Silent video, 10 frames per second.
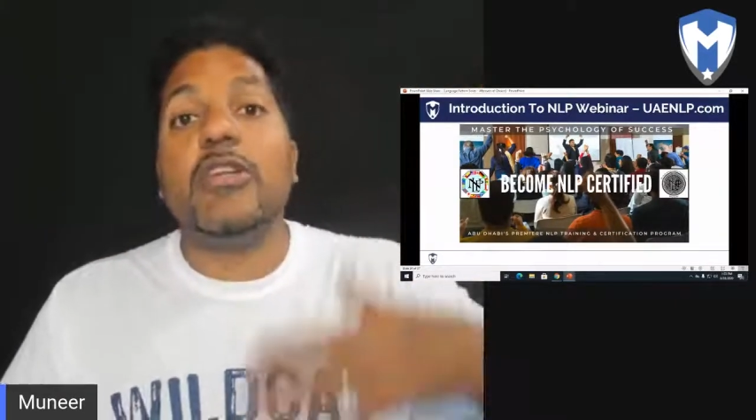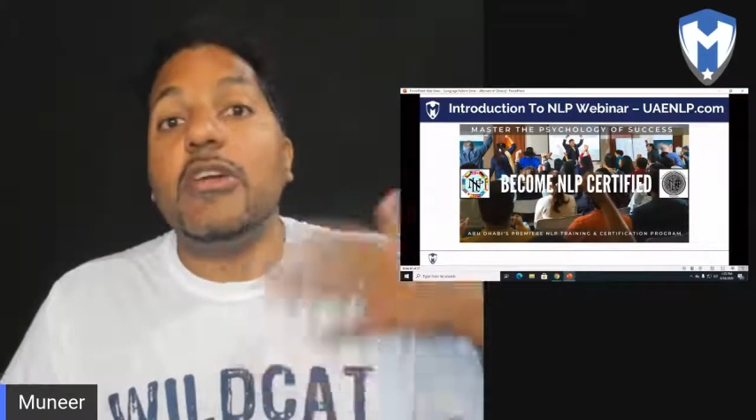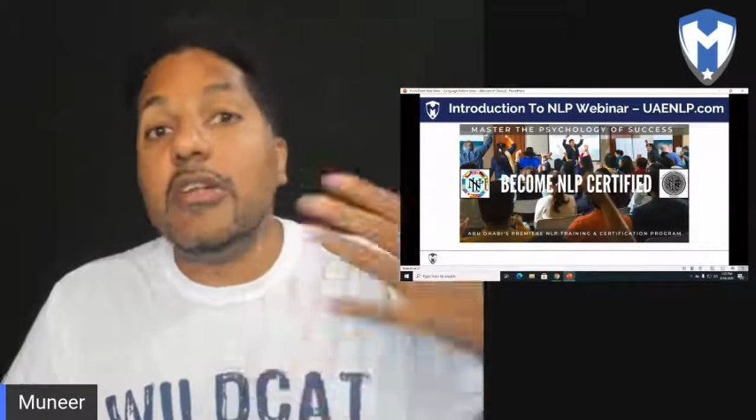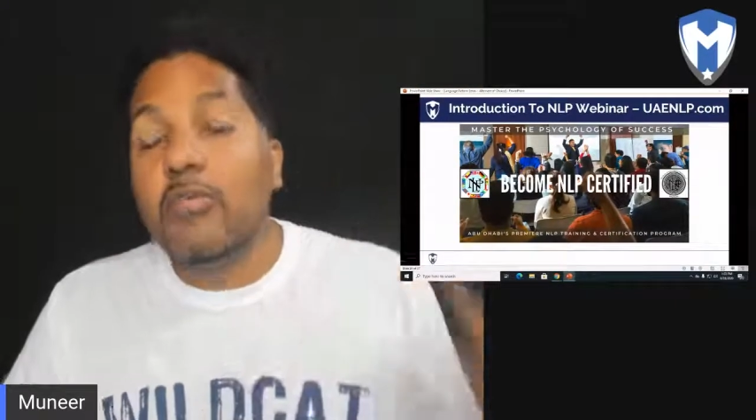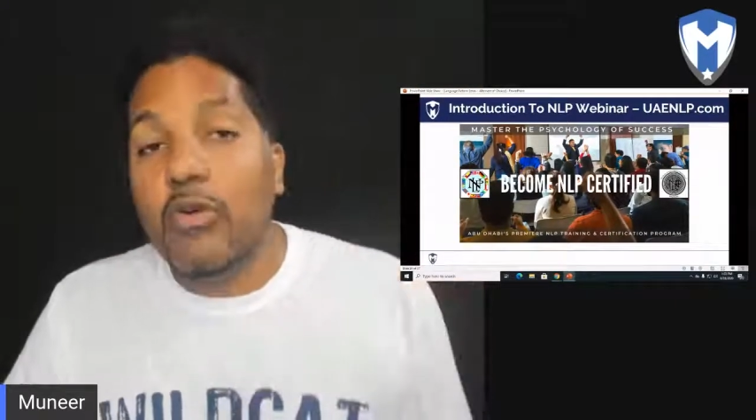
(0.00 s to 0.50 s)

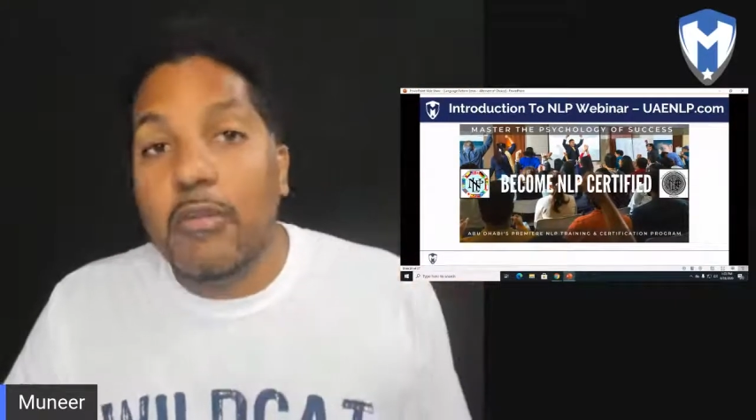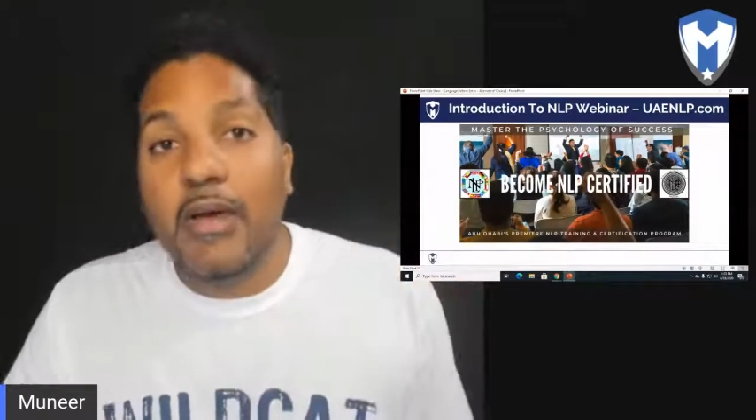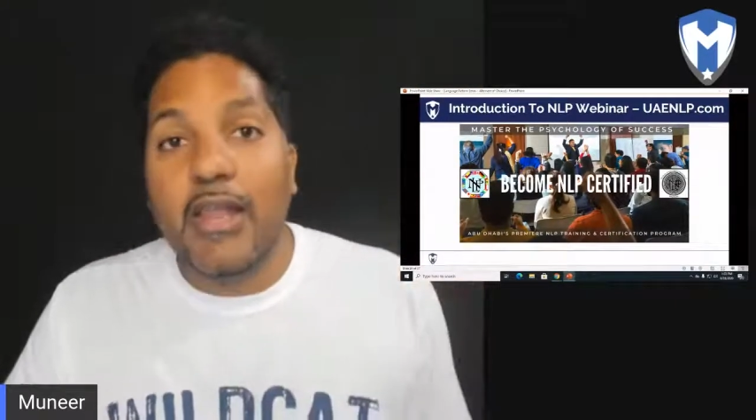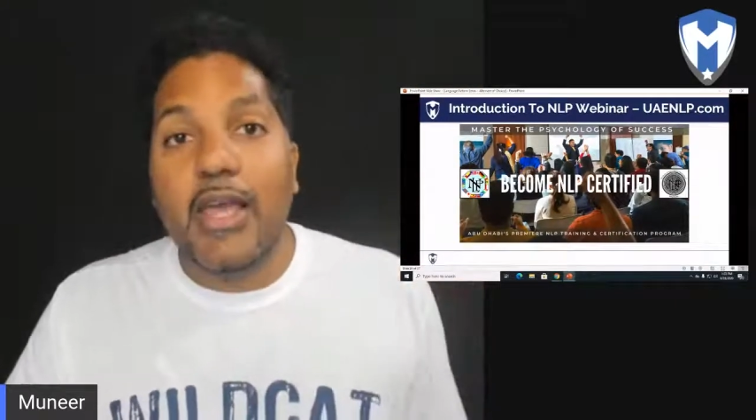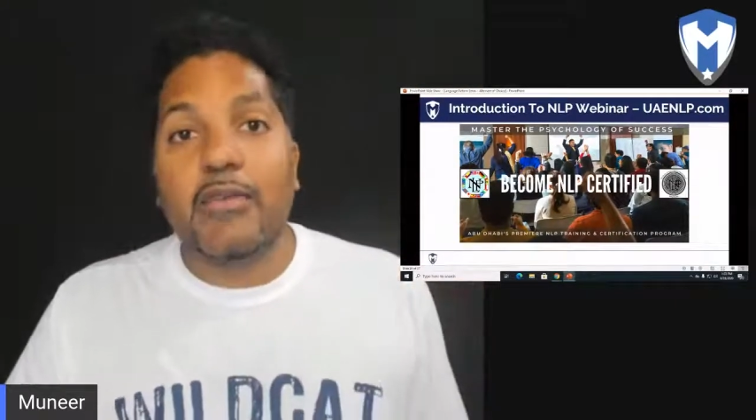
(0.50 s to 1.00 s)
learning more
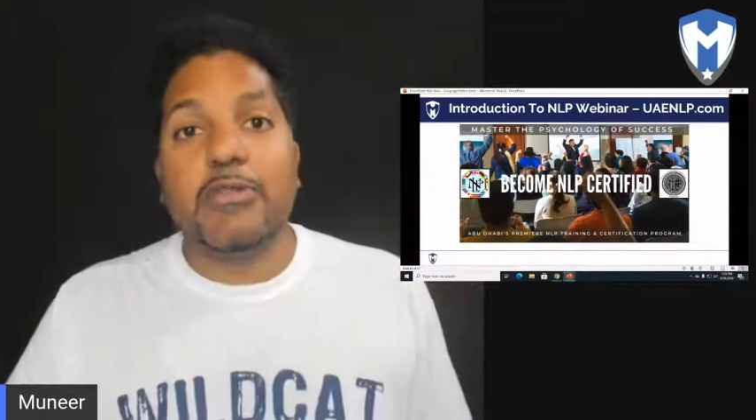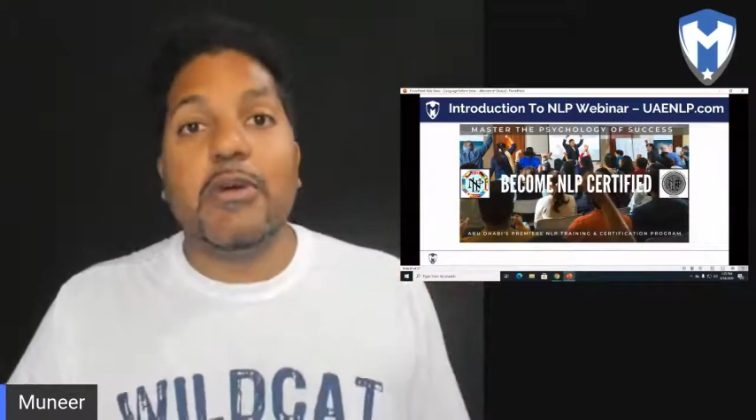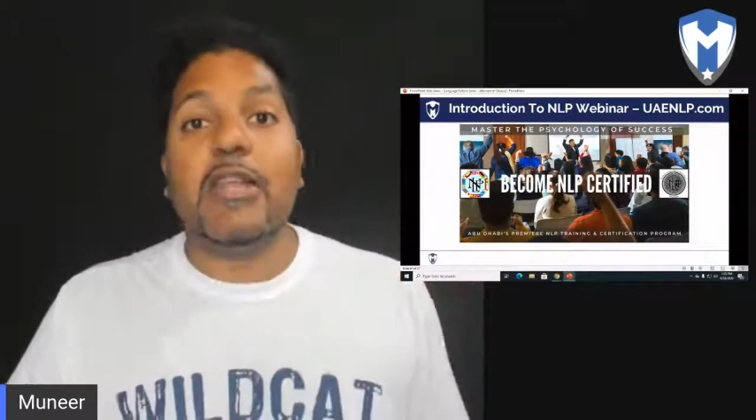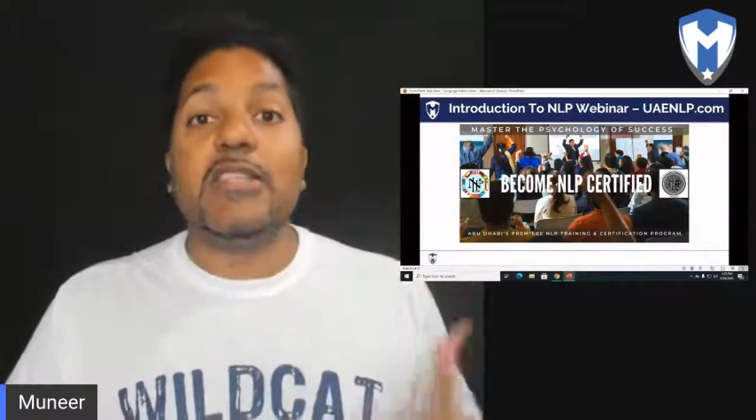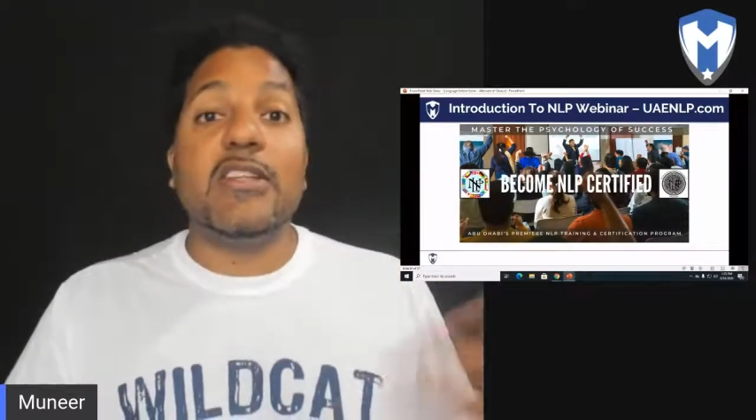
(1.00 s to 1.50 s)
about language
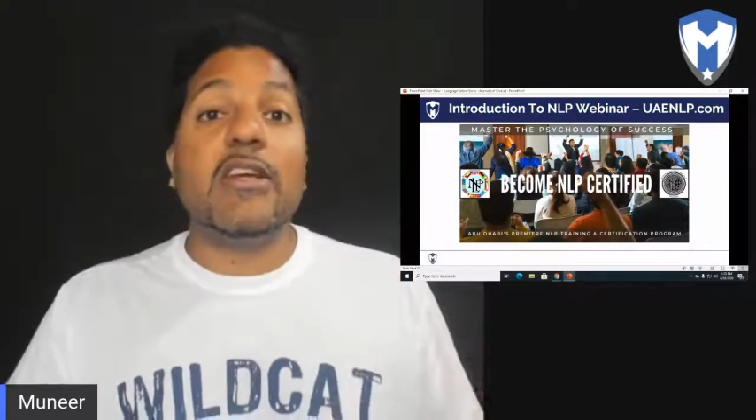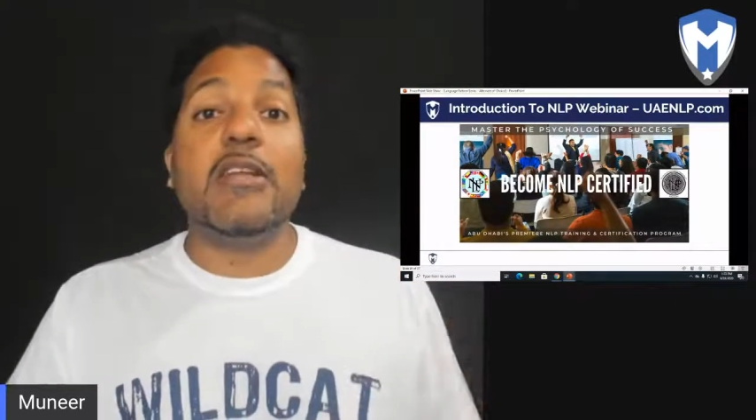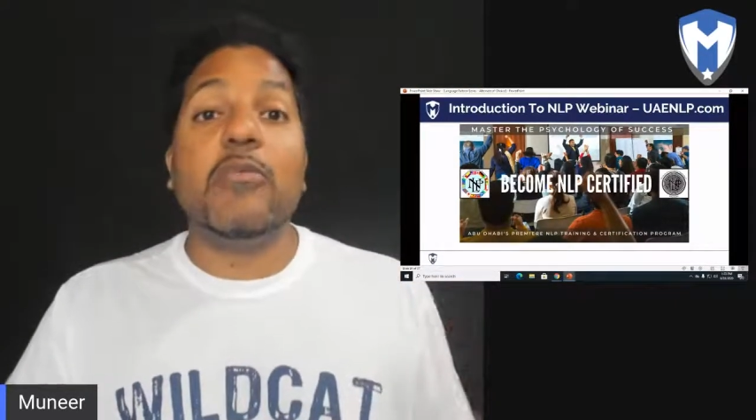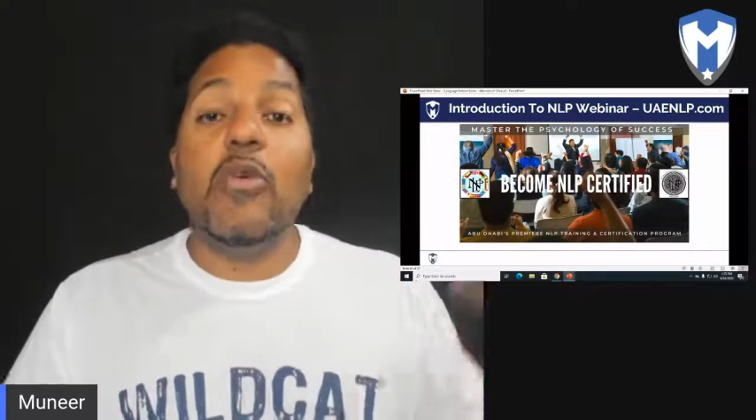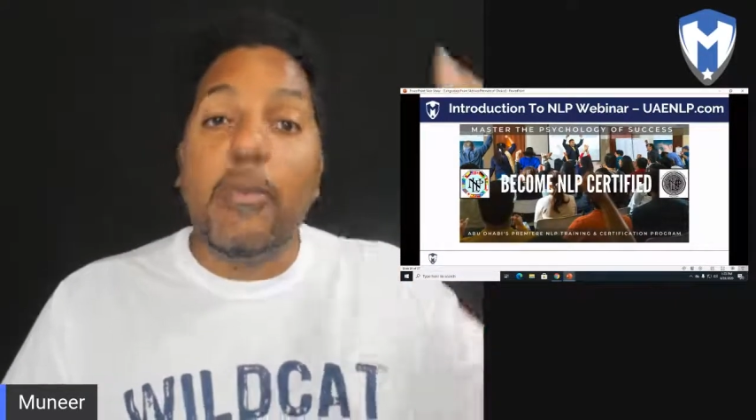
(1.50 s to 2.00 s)
patterns,
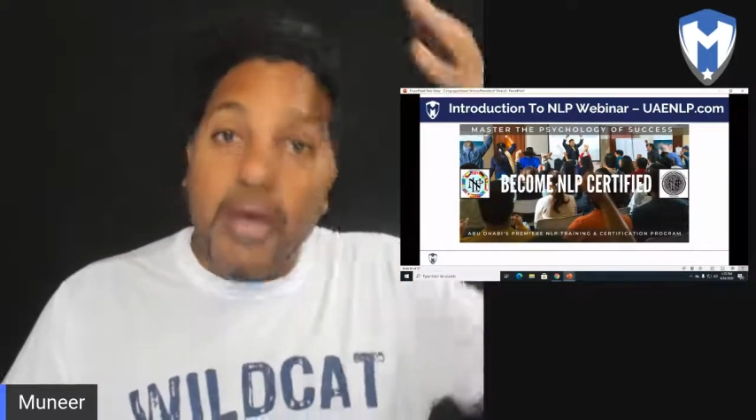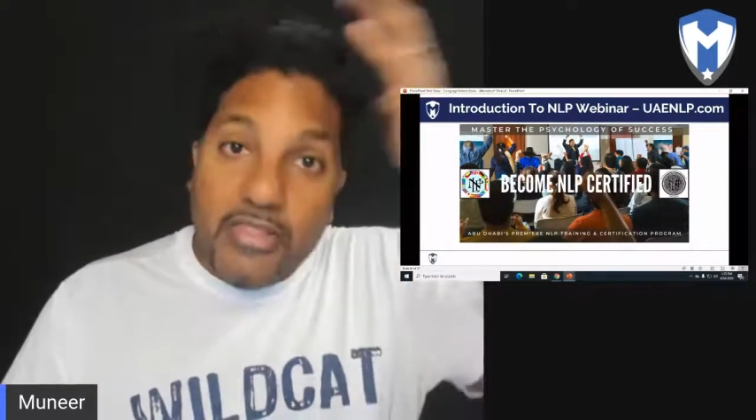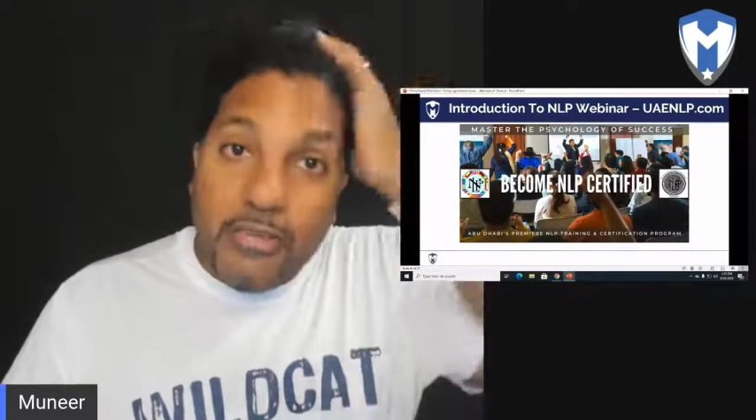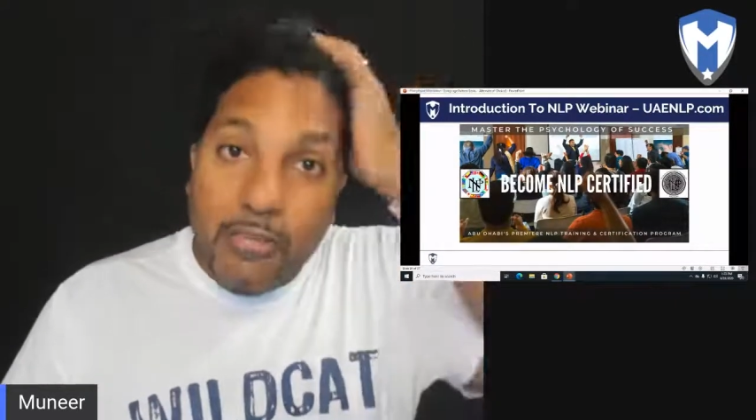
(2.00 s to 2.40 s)
learning more about the